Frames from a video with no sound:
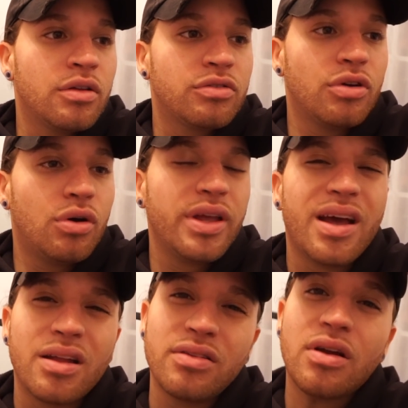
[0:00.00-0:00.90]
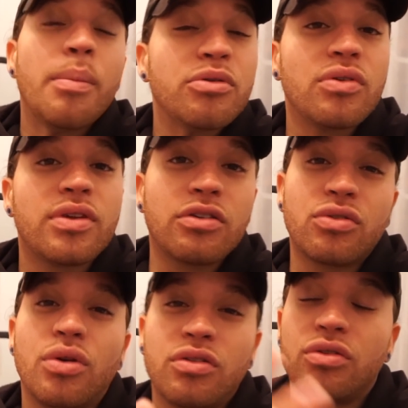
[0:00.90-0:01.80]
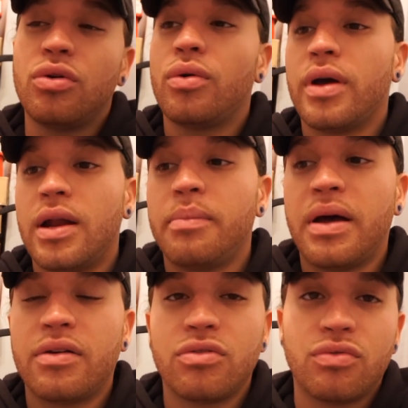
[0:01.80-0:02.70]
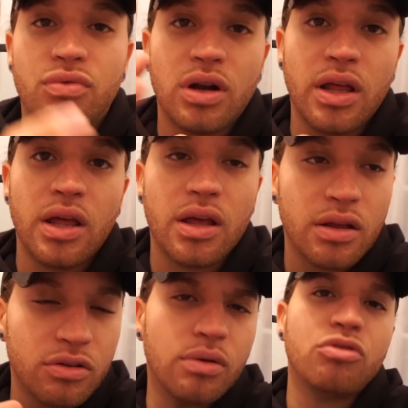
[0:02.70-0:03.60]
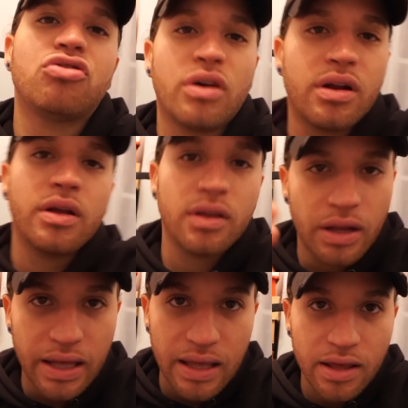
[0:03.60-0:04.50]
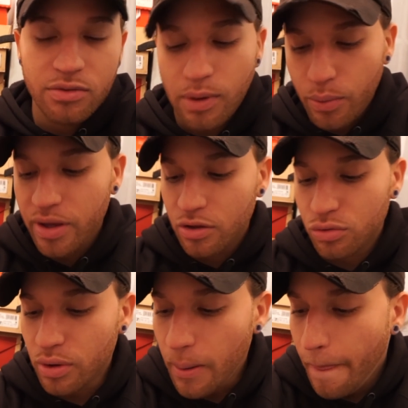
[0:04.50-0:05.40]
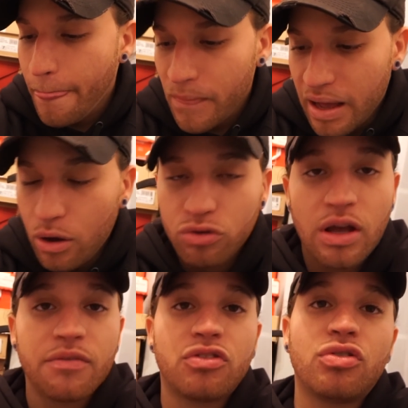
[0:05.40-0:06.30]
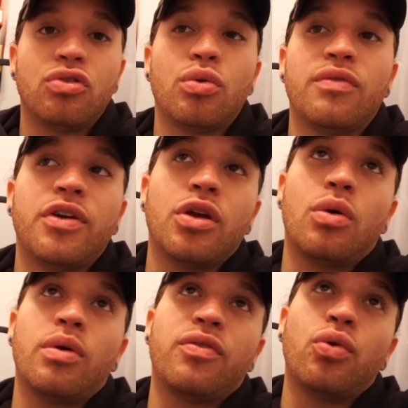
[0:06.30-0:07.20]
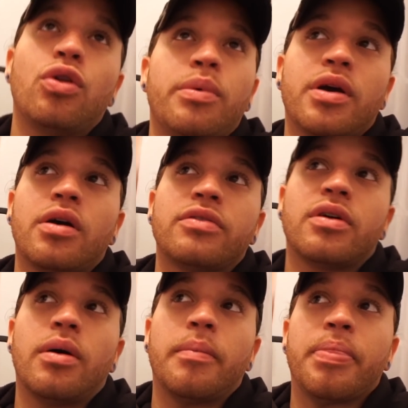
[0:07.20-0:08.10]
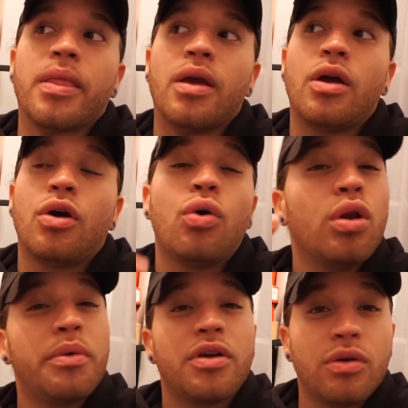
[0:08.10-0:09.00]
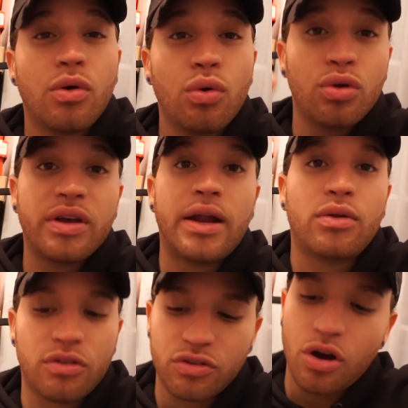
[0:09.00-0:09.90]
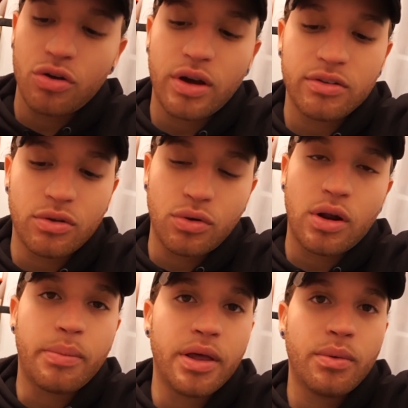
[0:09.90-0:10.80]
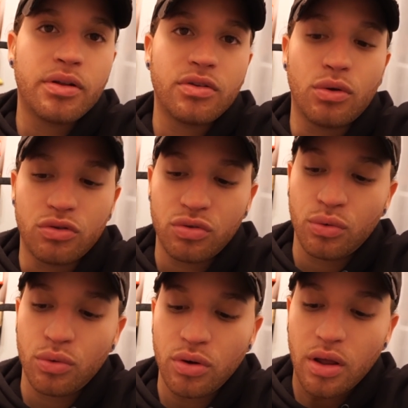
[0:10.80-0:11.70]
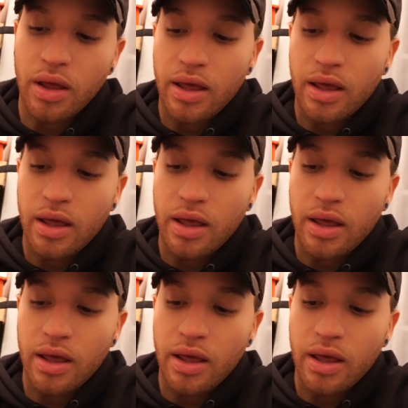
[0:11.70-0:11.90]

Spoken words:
So yeah, there's a couple stuff that I still need to do, and I'm not really, you know, I'm just trying to like ease my way into it. I also have to do a video with Julio because Julio dynoed his car. You guys don't know that, but he went to go tune.